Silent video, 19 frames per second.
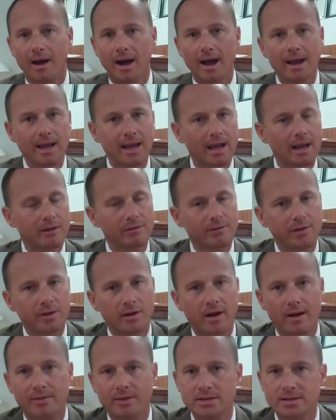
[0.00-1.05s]
I can't
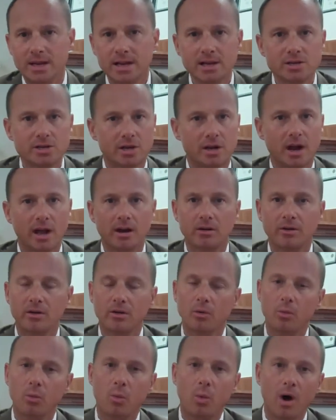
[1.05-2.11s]
figure out this agent. I don't
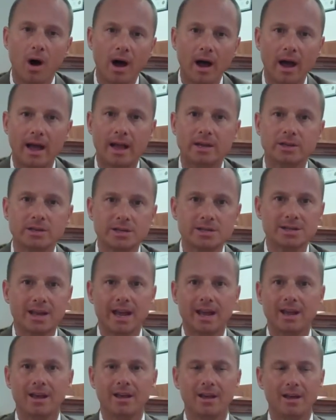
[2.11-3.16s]
know why. She's
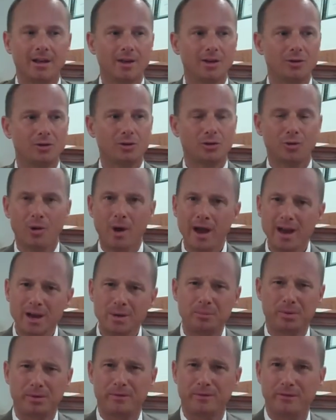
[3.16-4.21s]
like trying to
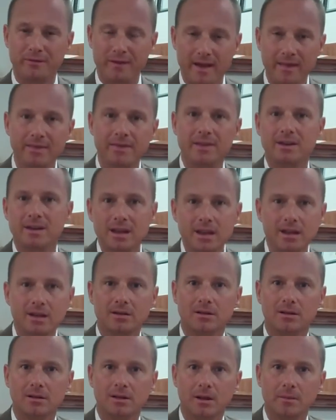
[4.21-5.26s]
prevent the deal.